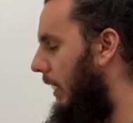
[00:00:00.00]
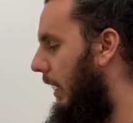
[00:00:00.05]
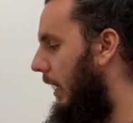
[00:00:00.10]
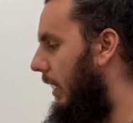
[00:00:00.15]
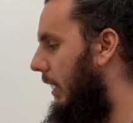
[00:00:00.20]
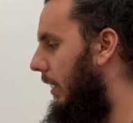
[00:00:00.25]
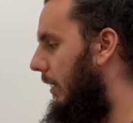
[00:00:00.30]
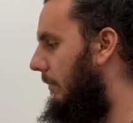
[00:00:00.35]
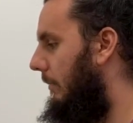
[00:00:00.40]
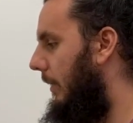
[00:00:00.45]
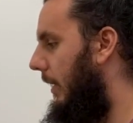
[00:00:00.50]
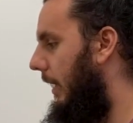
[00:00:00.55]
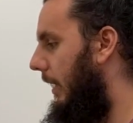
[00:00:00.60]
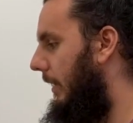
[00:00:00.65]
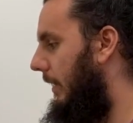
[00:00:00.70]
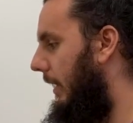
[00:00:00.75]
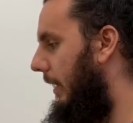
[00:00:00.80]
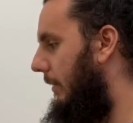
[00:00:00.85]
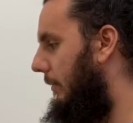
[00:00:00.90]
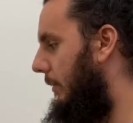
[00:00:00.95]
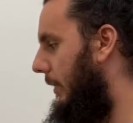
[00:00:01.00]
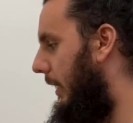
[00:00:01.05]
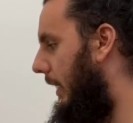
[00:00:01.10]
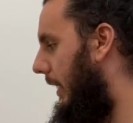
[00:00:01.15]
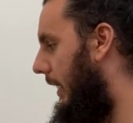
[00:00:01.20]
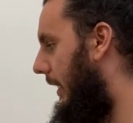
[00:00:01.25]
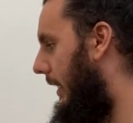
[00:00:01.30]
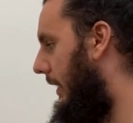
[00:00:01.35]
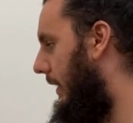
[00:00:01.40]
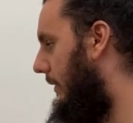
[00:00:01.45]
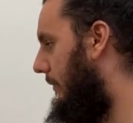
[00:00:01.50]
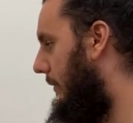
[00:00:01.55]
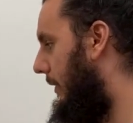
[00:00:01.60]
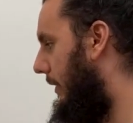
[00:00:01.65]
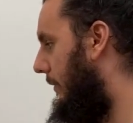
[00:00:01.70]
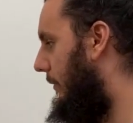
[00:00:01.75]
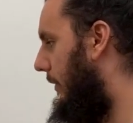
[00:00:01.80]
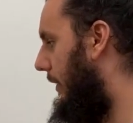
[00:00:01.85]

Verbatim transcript: um, and then we had when,